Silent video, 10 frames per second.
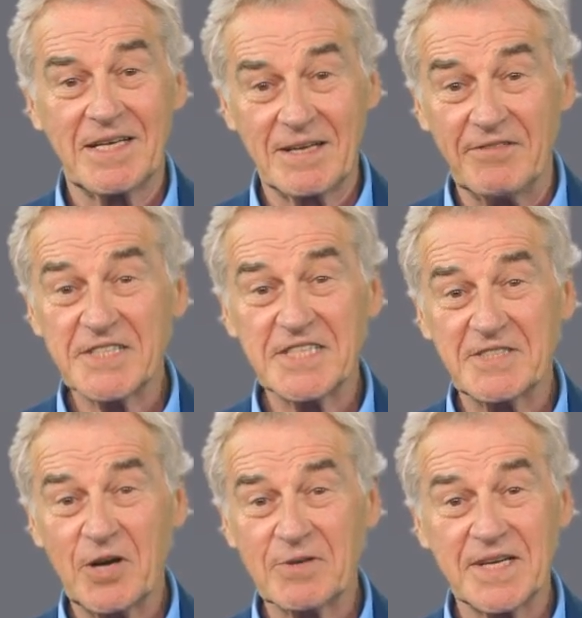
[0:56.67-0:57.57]
If it is
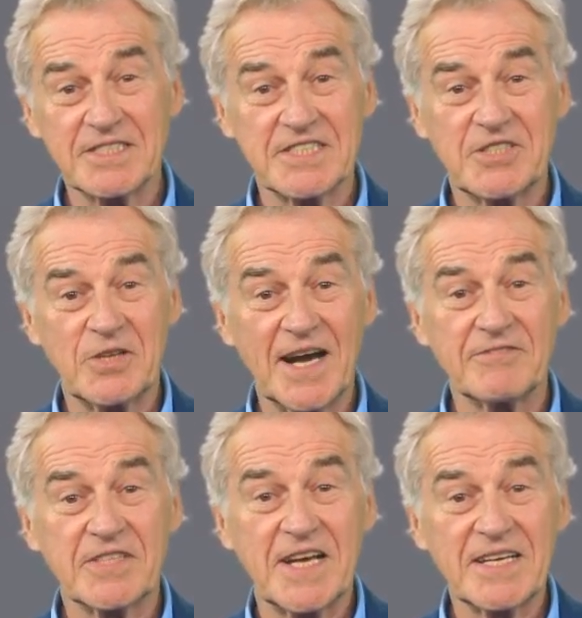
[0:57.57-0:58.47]
not listed, you
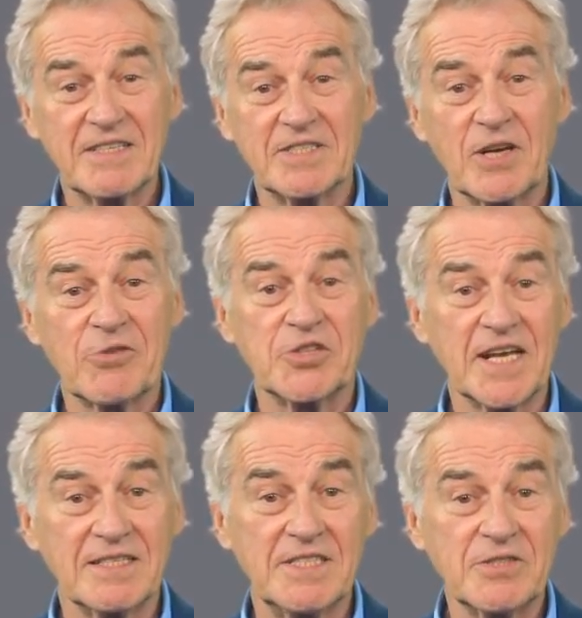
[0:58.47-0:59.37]
have to add the
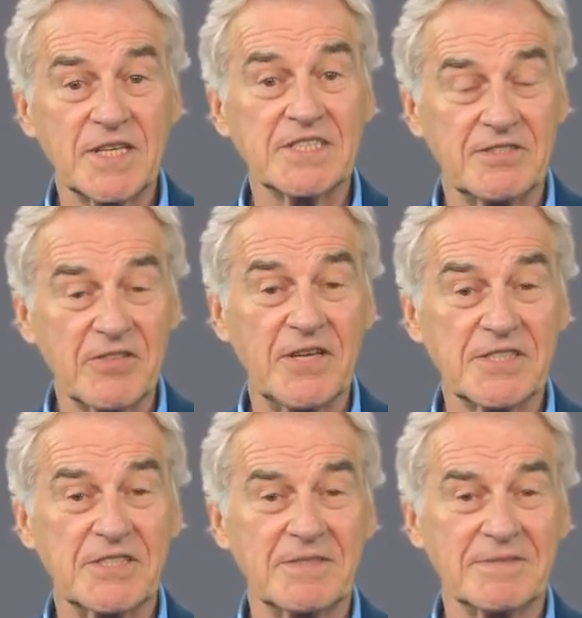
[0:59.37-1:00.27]
contract address
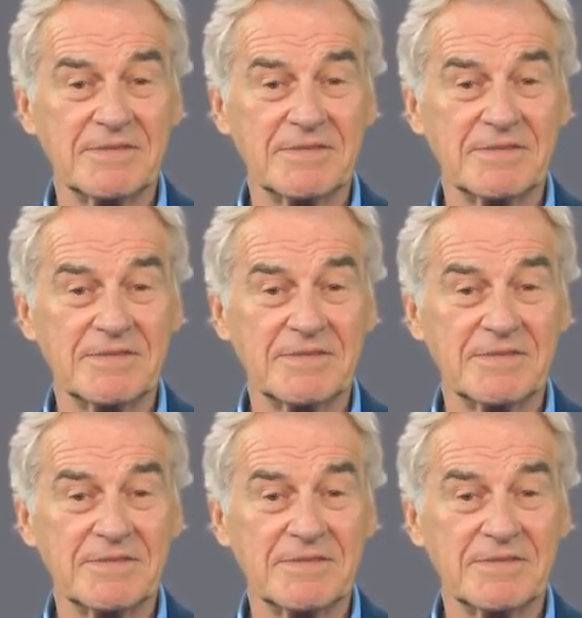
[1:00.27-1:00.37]
first.